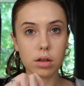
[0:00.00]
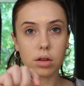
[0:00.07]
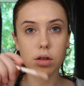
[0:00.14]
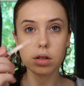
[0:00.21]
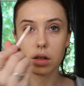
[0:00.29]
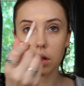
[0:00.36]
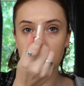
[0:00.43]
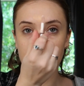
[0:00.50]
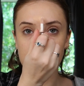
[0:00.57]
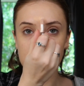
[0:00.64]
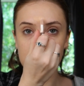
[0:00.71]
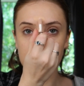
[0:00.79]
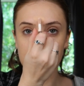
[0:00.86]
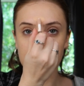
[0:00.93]
because the
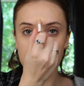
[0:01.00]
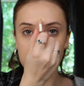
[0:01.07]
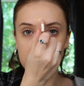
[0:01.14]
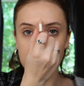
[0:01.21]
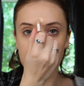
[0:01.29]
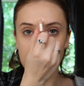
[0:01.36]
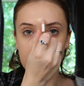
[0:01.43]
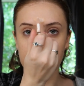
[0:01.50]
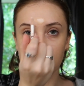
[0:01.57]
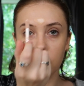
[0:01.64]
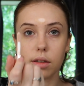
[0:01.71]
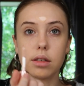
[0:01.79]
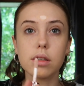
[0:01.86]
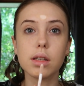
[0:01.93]
concealer is a bit
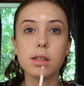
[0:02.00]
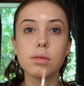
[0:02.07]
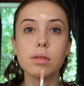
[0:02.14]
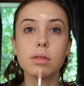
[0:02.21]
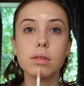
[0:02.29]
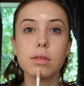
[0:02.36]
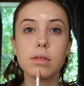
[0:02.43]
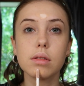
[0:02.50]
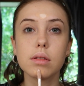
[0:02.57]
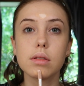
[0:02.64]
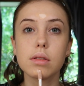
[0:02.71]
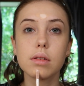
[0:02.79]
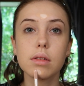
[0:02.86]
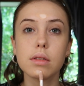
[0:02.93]
lighter, it just will
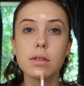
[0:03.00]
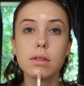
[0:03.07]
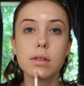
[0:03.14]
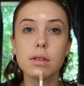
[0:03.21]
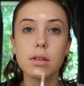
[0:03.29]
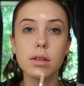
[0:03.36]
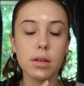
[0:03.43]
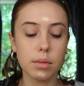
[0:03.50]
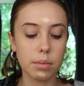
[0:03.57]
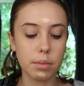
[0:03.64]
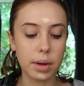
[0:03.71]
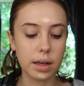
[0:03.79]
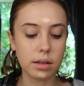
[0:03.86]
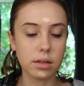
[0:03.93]

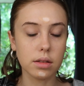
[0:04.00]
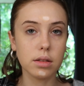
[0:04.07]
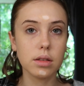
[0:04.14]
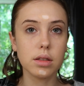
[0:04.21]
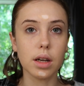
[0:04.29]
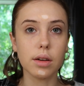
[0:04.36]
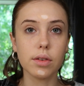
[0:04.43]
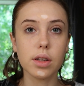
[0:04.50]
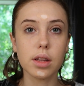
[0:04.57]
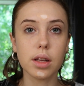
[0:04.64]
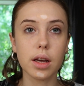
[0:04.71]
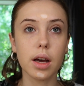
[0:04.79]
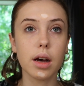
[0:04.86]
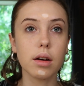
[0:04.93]
balance
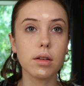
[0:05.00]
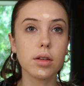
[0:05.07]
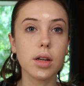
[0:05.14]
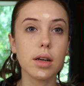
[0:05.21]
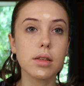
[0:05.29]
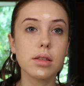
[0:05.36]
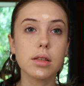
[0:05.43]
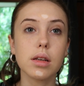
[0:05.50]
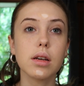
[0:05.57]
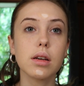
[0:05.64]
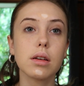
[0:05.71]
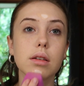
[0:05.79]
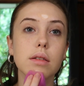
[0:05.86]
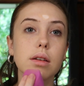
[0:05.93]
everything out
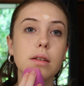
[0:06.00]
nicely.